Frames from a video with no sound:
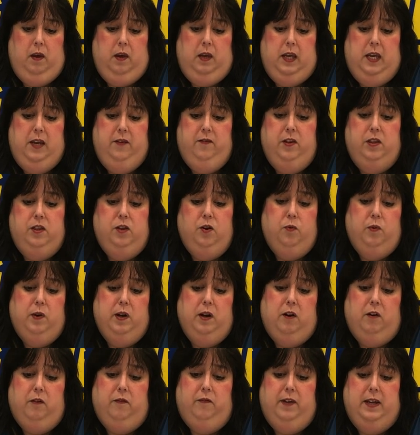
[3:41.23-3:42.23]
Even though we
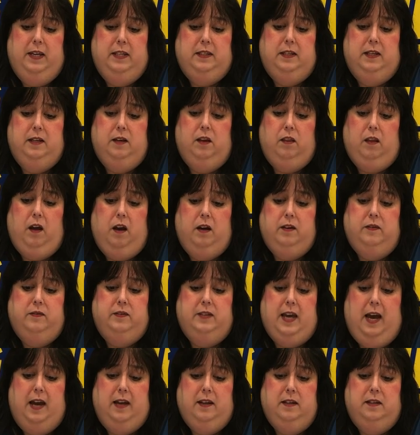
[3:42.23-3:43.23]
are facing a lot of
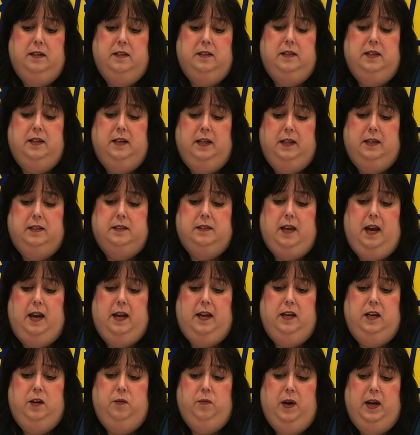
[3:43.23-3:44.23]
sadness and
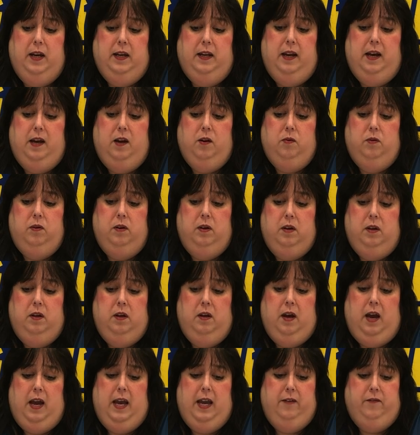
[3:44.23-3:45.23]
anxiety right now,
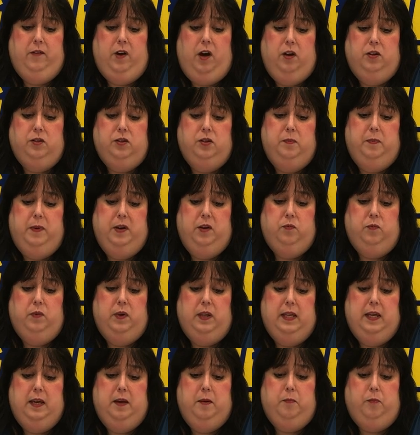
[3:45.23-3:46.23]
I have also been
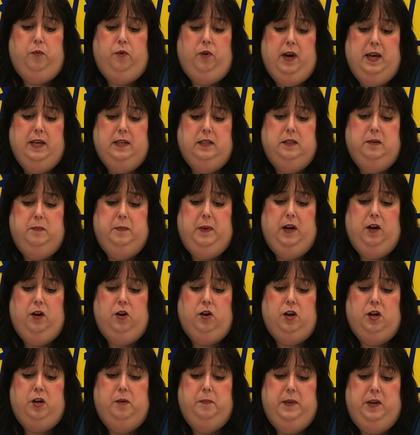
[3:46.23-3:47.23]
really impressed by our
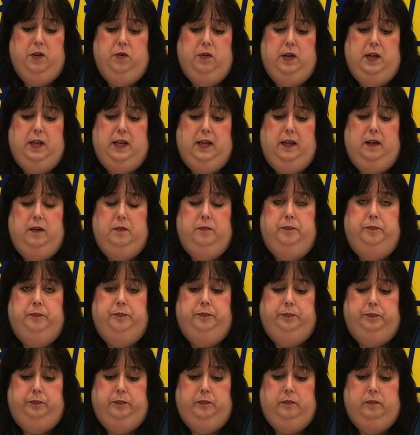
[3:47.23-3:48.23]
community.
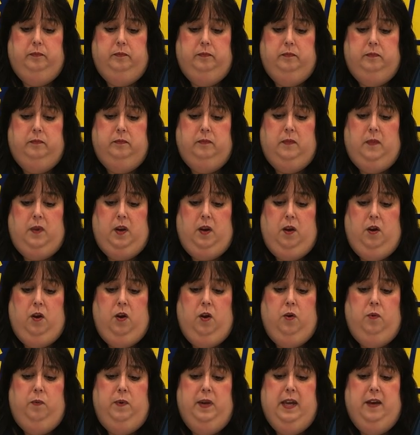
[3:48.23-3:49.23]

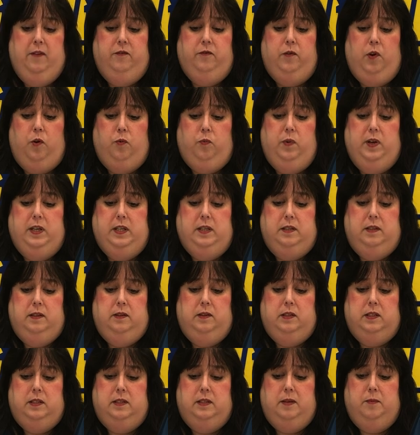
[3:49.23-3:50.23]
We have
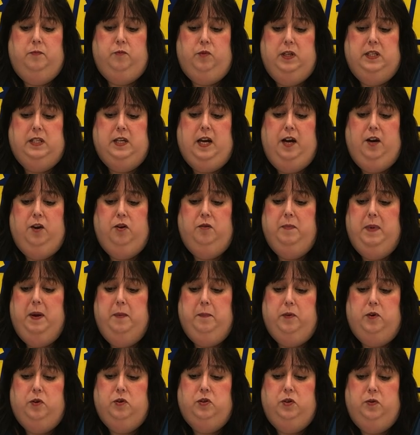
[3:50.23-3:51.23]
some retired
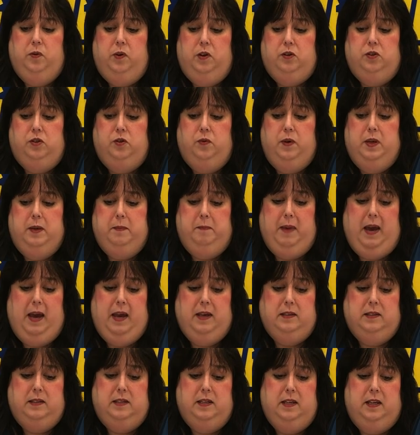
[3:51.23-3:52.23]
members who are sewing
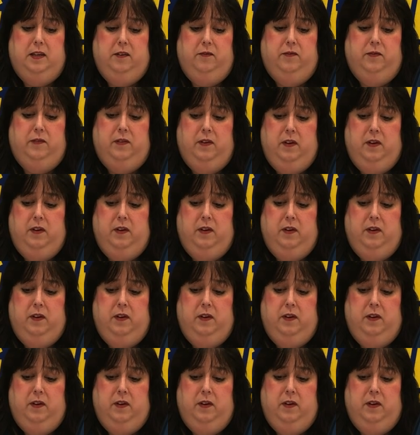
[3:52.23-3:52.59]
masks to give